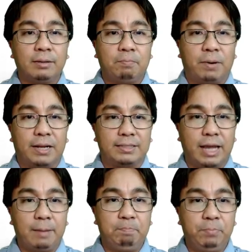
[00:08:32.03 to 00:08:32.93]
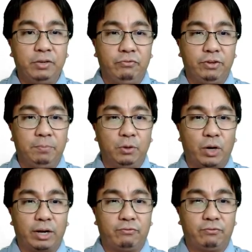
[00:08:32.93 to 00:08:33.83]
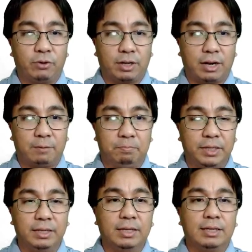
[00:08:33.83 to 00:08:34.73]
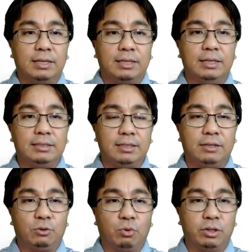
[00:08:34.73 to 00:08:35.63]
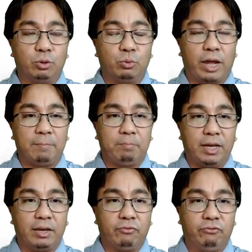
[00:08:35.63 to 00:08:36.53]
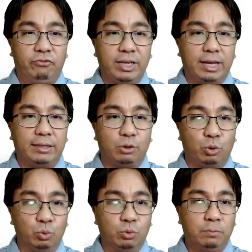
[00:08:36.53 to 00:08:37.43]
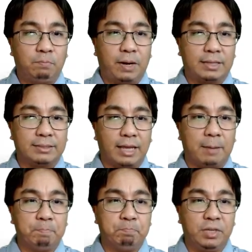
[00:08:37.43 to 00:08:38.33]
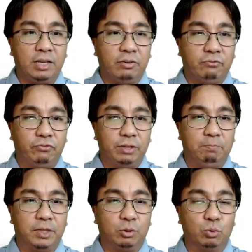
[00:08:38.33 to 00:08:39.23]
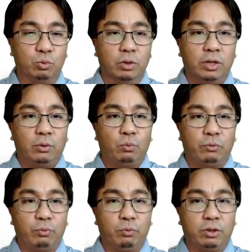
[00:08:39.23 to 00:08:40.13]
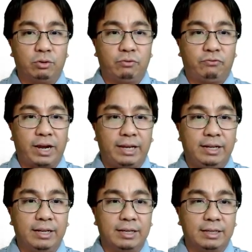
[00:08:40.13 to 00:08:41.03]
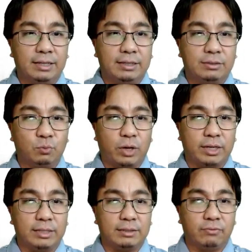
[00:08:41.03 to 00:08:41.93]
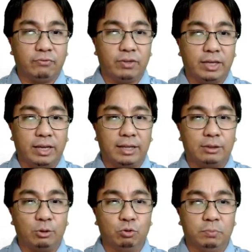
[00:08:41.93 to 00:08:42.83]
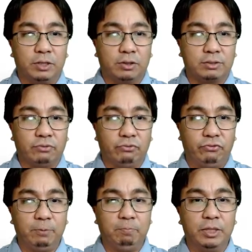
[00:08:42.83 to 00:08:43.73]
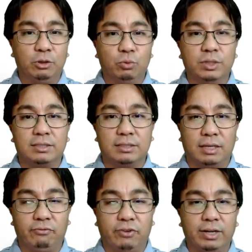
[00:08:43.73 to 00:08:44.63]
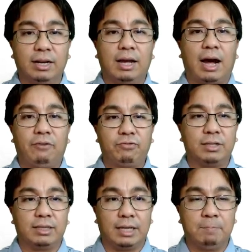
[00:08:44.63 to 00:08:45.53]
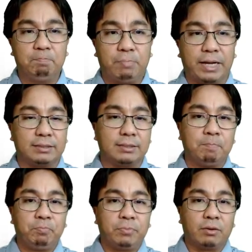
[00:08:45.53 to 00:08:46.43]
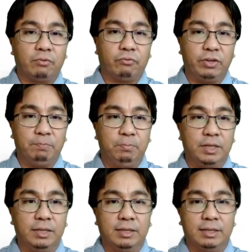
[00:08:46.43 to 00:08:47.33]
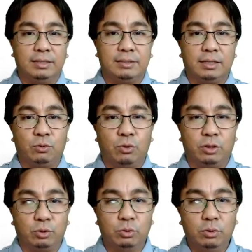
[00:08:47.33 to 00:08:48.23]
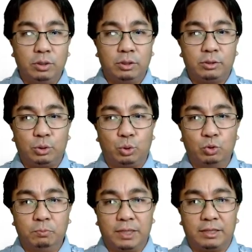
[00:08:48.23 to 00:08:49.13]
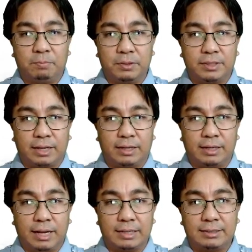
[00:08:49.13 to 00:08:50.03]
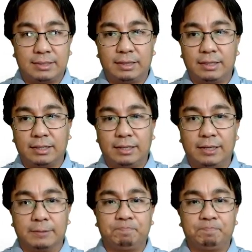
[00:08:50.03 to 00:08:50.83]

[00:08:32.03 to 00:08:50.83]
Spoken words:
plus mb vb1 for car B is equal to ma va2 plus mb vb2. What we want to find here is what is va2, because vb2 is given after the impact. Vb is equal to 2 meters per second as stated here.